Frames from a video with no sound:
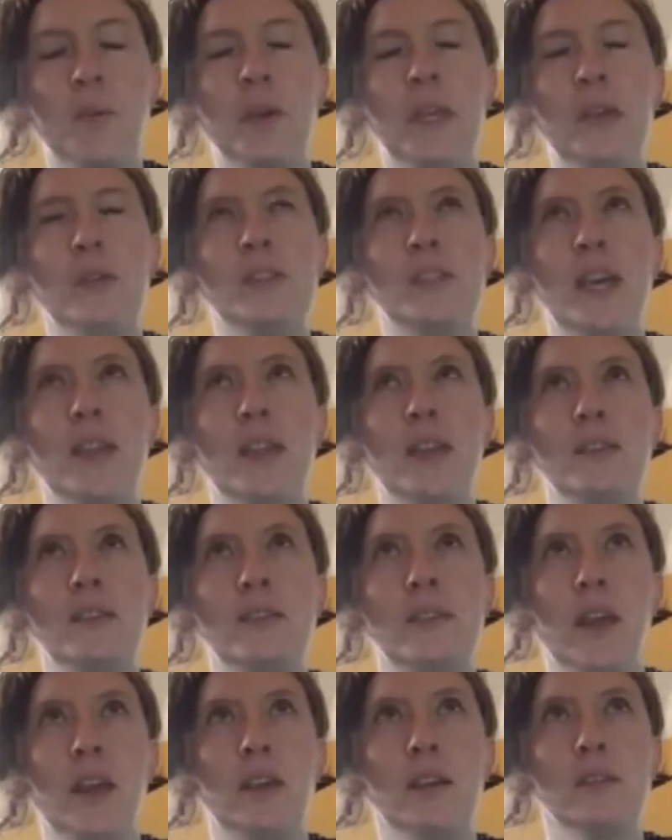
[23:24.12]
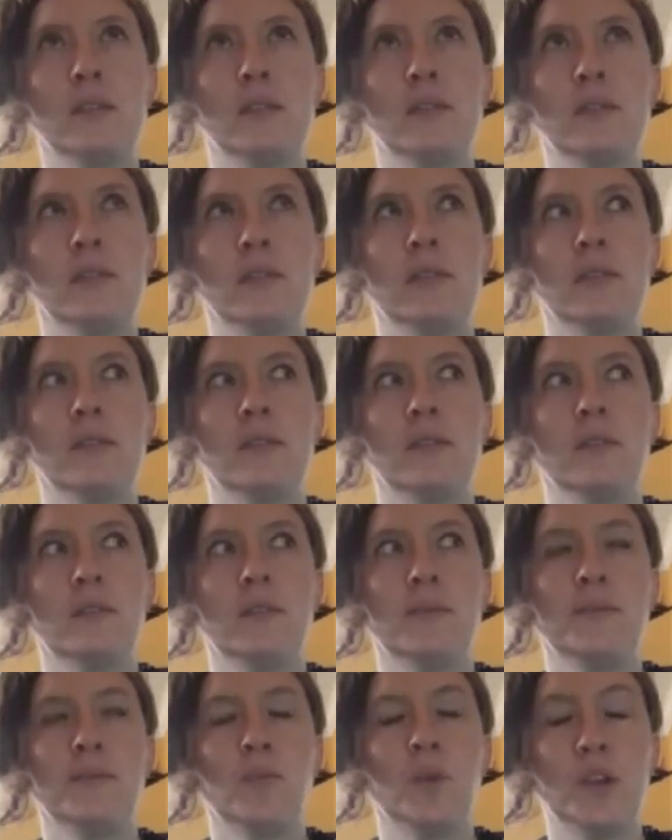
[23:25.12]
you say these things,
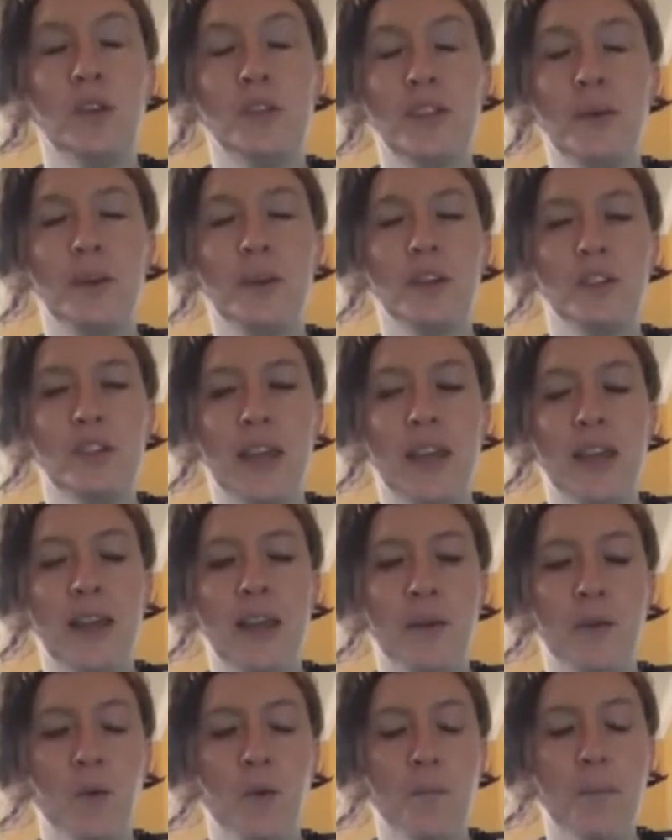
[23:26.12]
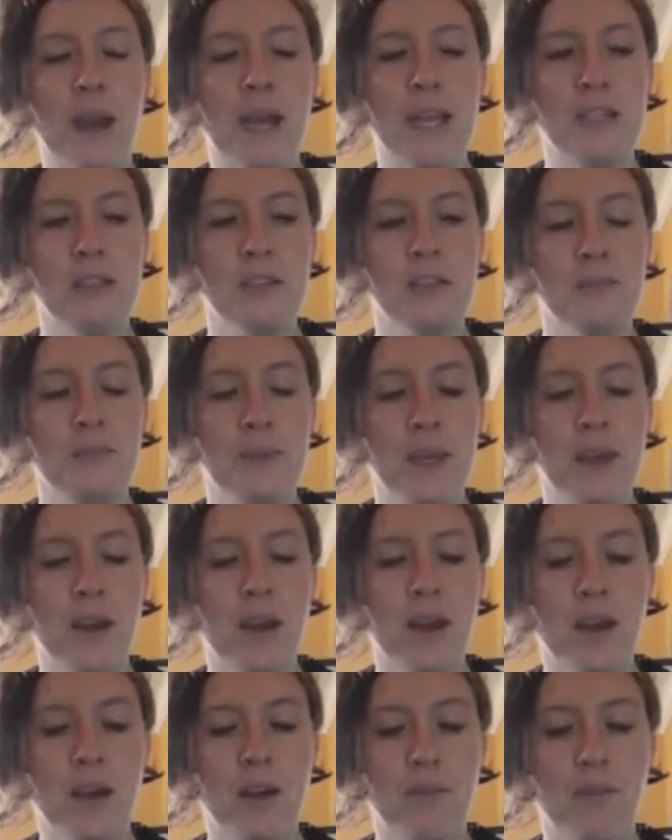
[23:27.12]
when you say what you're saying, it reminds me
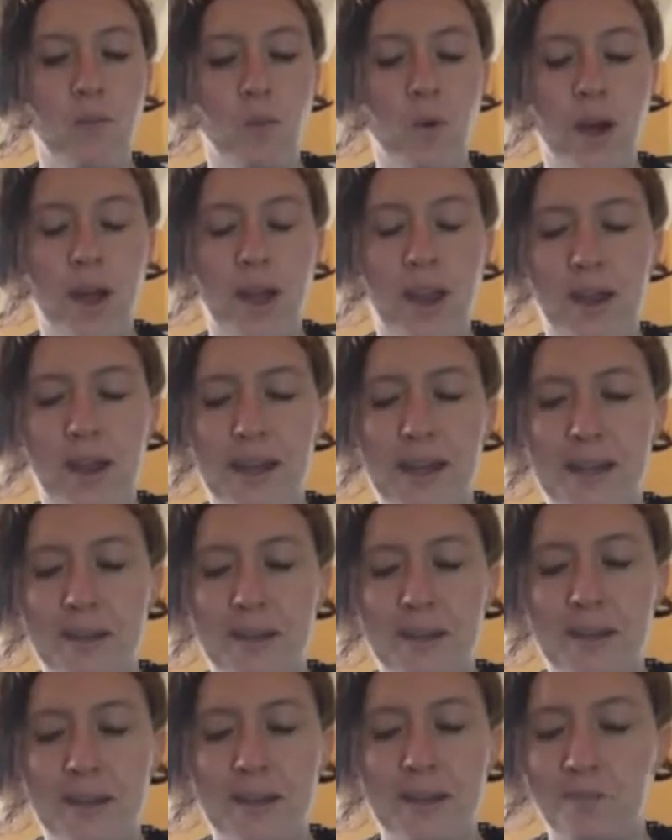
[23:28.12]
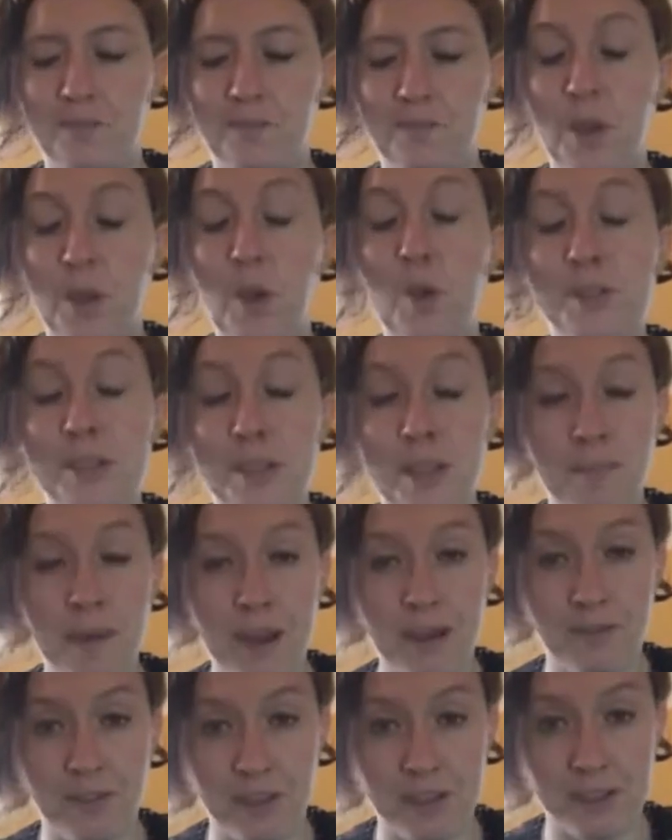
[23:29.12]
of what, who's in the
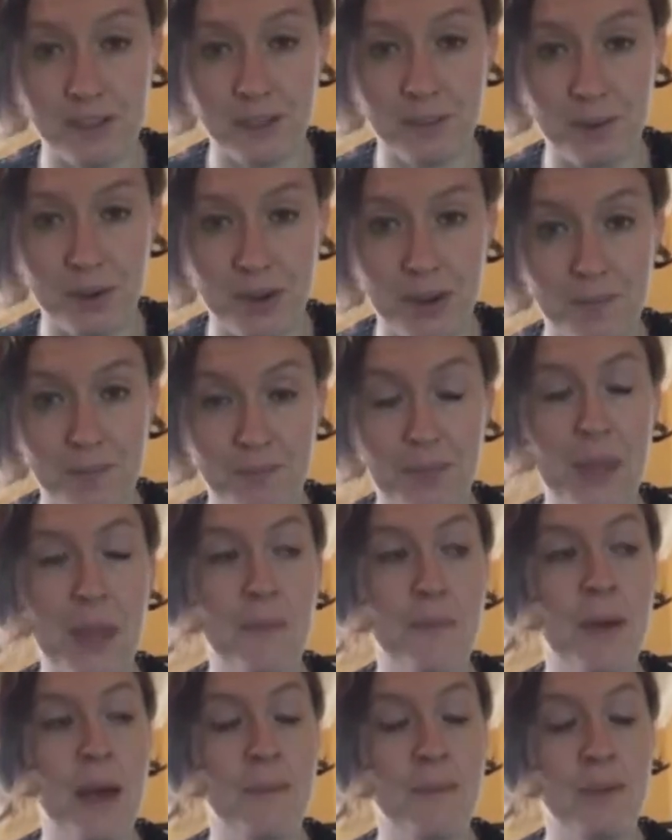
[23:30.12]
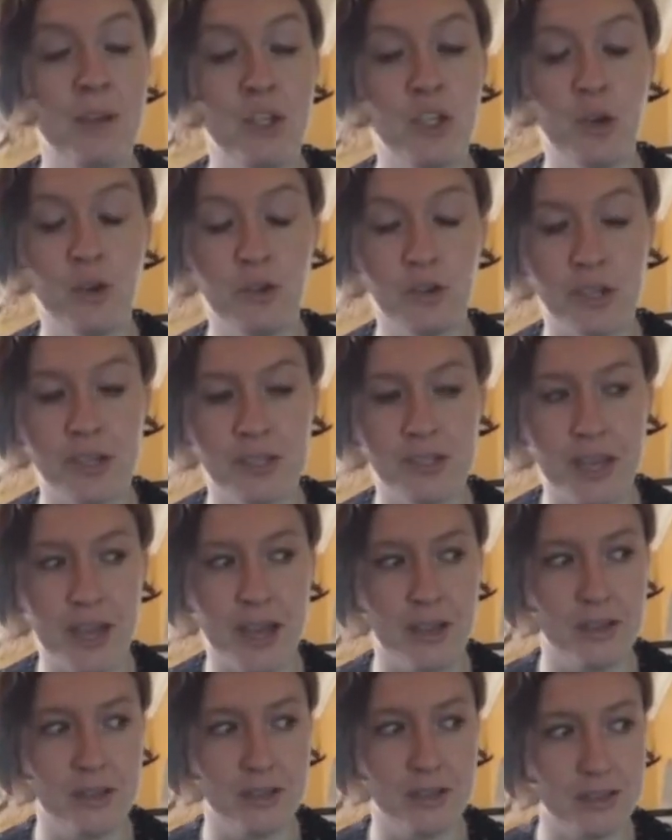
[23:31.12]
mindfulness community, Pema Chodron
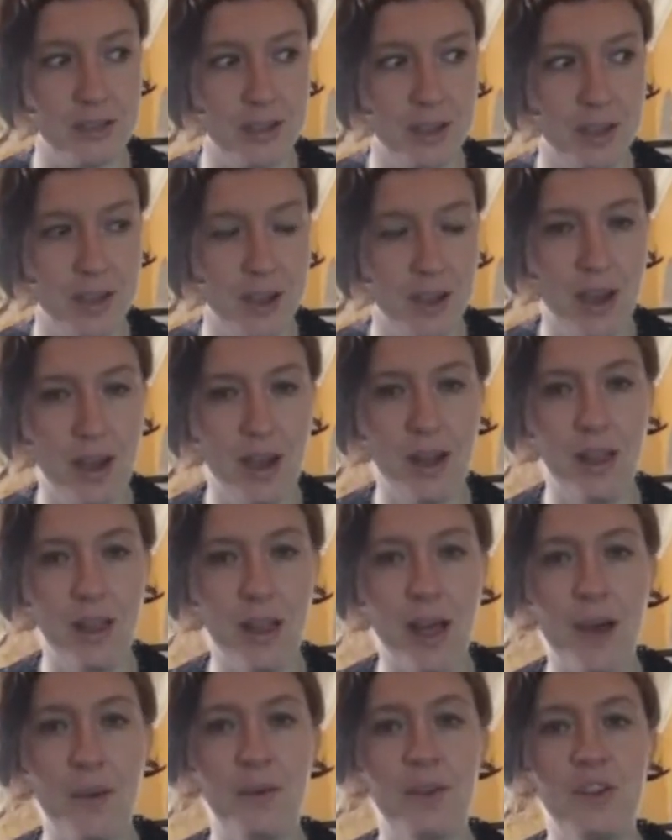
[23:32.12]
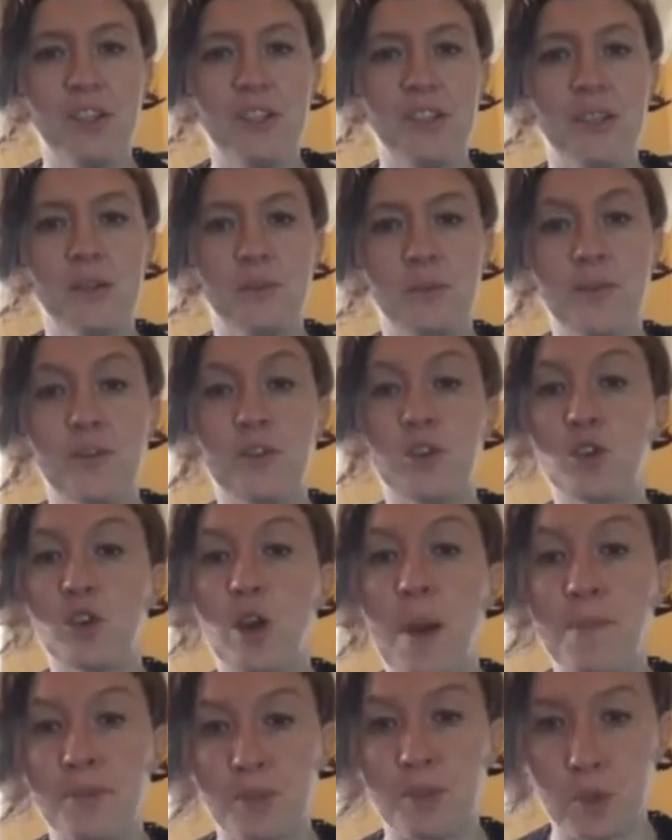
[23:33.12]
says a lot, when she says we have to
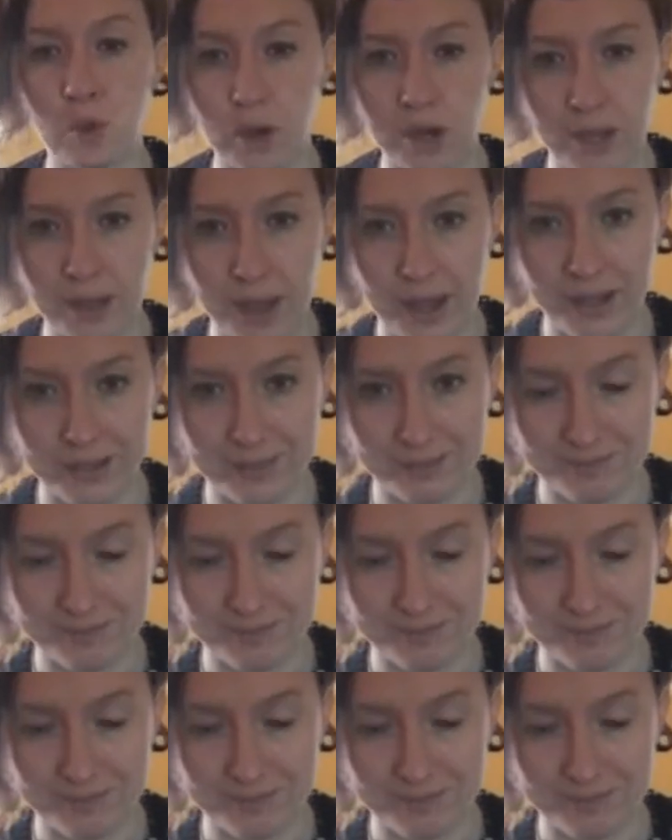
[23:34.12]
drop the storyline.